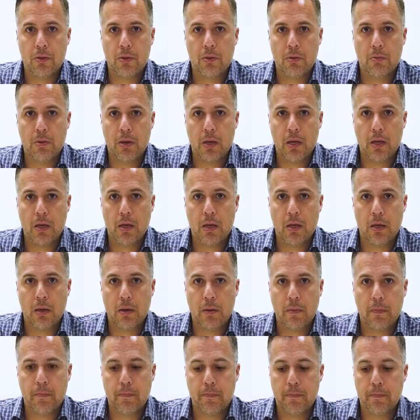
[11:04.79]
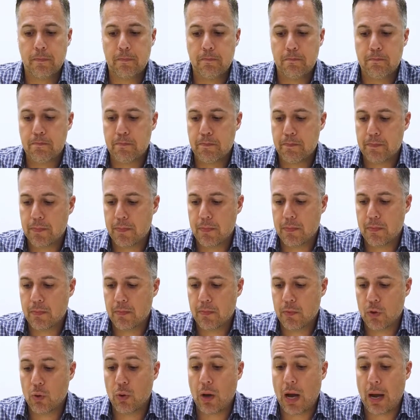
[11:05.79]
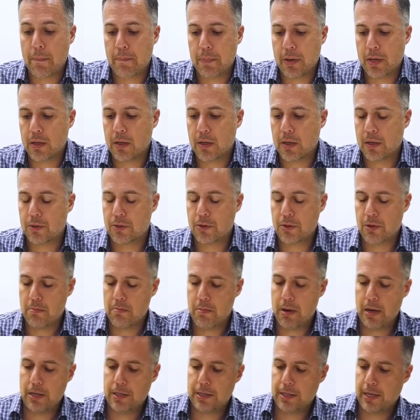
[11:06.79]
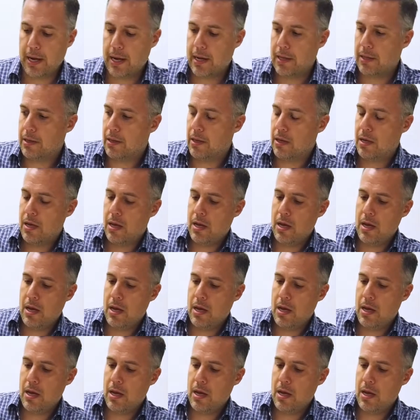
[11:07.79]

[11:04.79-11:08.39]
to be to happen in somebody's hand.